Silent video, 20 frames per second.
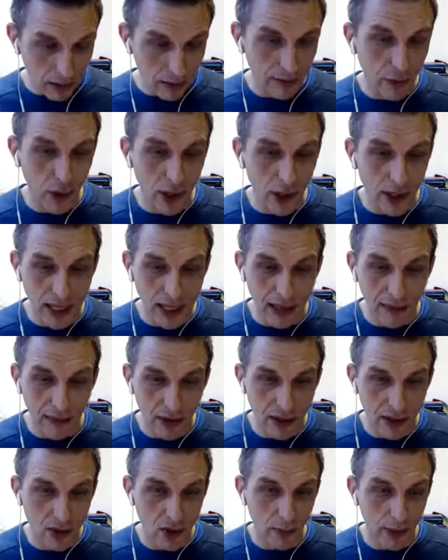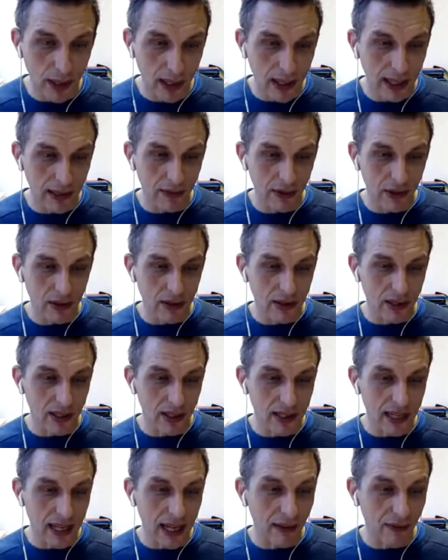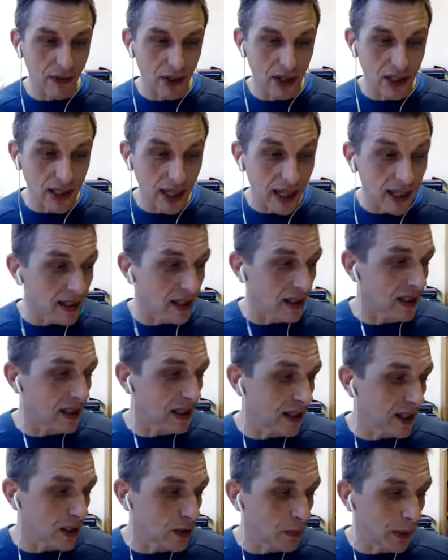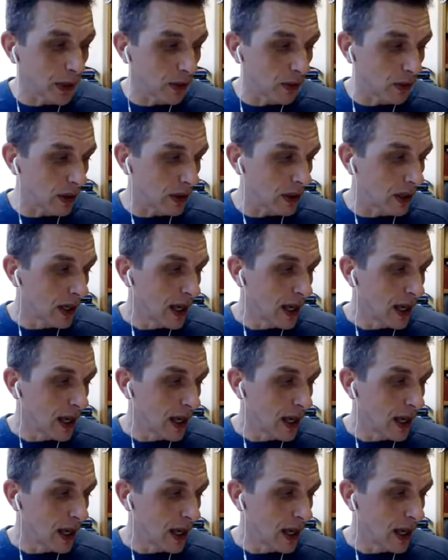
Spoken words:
Forensic evidence or medical evidence doesn't have the status in this period